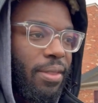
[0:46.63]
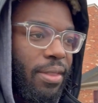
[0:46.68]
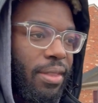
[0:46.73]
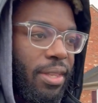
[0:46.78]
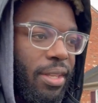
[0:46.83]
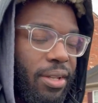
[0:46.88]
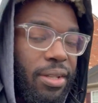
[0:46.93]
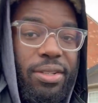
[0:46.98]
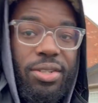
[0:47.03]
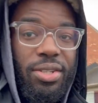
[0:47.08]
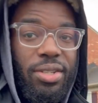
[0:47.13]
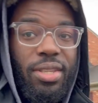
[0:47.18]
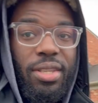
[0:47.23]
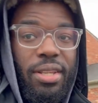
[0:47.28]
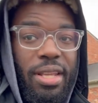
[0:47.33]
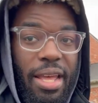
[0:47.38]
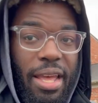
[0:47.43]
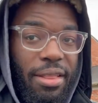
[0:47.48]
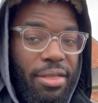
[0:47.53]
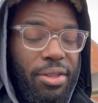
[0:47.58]

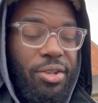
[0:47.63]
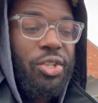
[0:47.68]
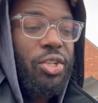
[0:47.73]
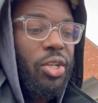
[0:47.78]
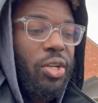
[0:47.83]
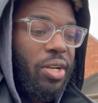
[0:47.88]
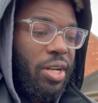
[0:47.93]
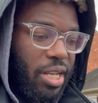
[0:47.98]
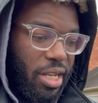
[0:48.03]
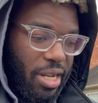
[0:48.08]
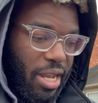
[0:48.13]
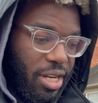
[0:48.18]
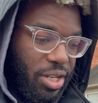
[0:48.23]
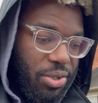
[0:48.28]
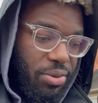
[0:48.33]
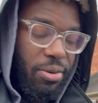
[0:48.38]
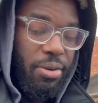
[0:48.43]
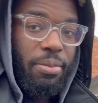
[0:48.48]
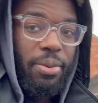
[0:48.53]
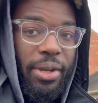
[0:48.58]
the journey. I just
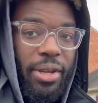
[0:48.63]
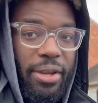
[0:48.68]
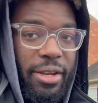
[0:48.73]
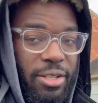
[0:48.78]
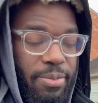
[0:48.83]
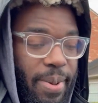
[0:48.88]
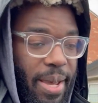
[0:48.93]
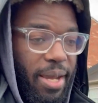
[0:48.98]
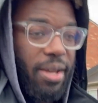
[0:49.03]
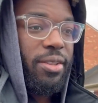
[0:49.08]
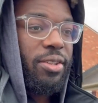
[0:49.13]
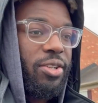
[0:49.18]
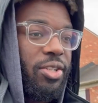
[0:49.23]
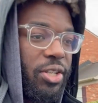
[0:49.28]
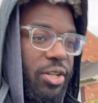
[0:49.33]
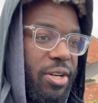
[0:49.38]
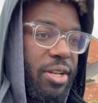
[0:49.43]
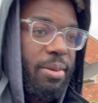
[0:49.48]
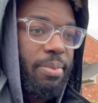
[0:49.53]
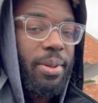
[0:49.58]
want to bring you guys back on the journey.